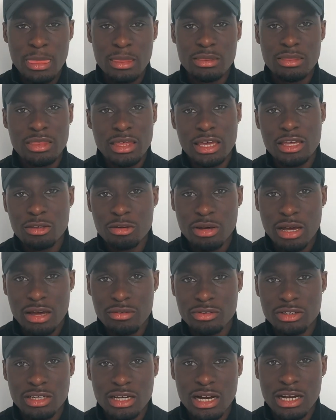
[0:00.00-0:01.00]
there you
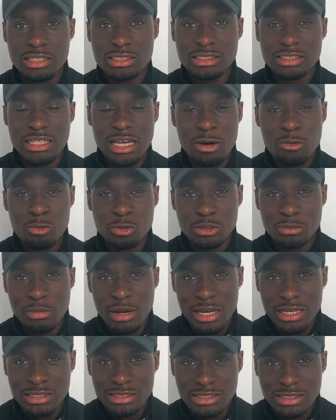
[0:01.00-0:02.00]
have it, guys. That was
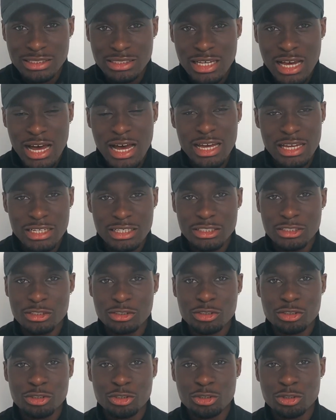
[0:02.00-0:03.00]
my entire
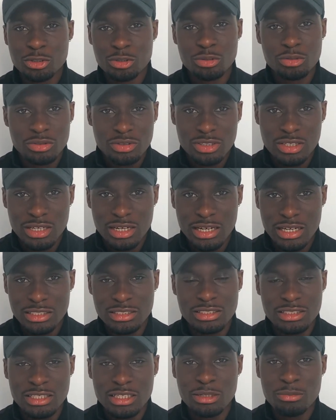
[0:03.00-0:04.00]
shoe
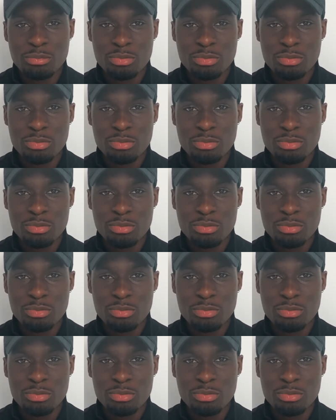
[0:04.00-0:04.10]
collection. It